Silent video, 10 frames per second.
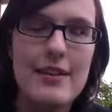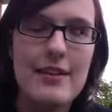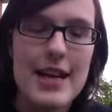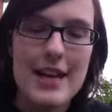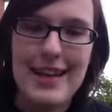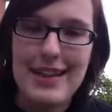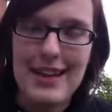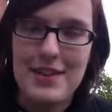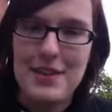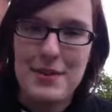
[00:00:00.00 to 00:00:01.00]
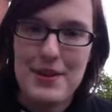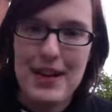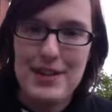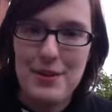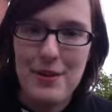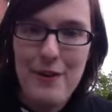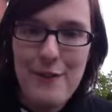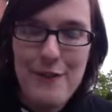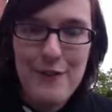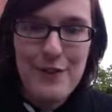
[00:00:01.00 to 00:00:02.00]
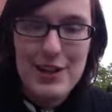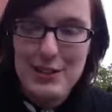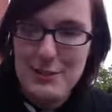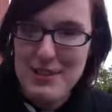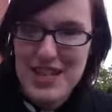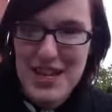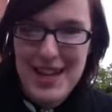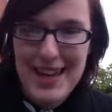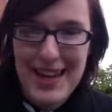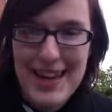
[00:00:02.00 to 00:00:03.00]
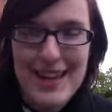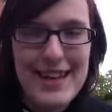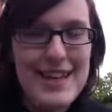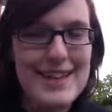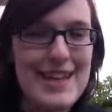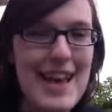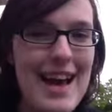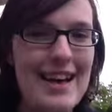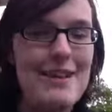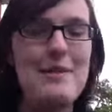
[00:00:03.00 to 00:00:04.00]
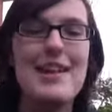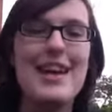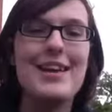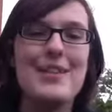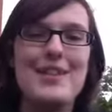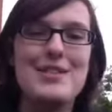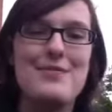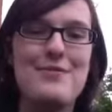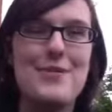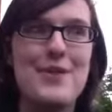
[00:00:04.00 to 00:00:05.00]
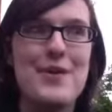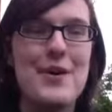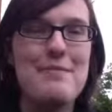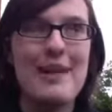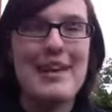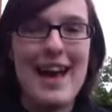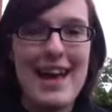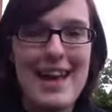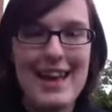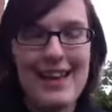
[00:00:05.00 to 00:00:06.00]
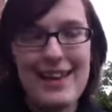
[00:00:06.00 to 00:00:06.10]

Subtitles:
taking the other 2 days off to be cheeky. So yeah, I'm only in college for Monday,